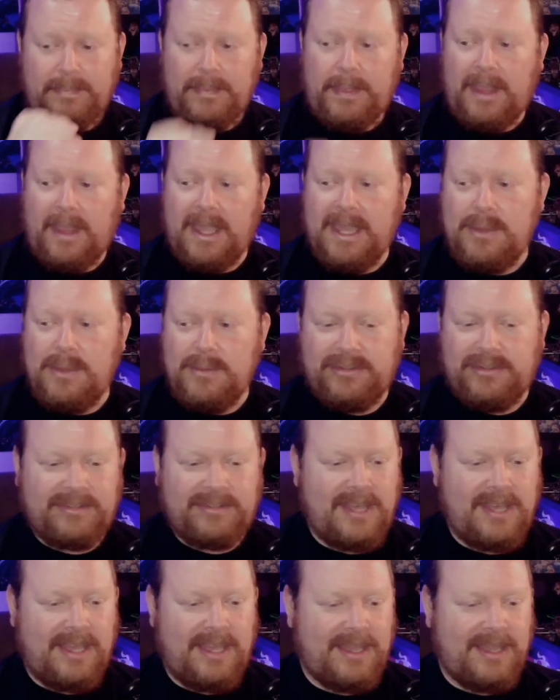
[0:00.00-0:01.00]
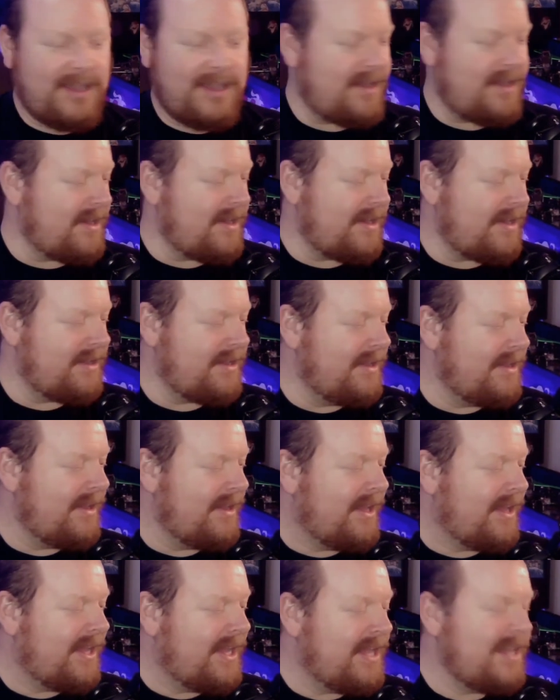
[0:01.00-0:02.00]
he was saying
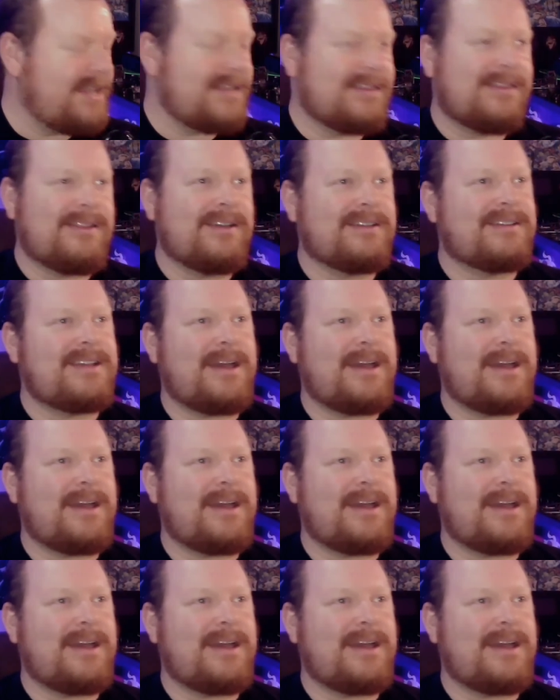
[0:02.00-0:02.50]
he had looked